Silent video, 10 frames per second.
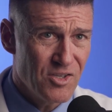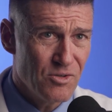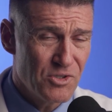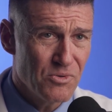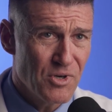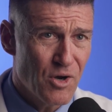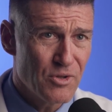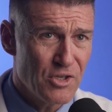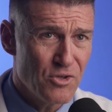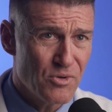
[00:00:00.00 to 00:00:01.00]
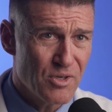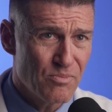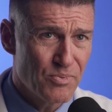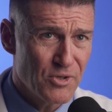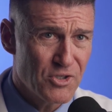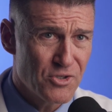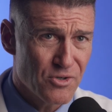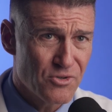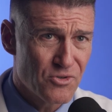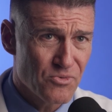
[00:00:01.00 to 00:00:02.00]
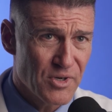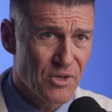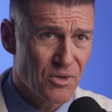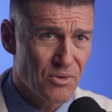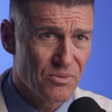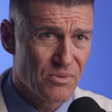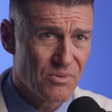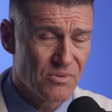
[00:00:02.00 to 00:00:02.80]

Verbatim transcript: you do know that you can put your drill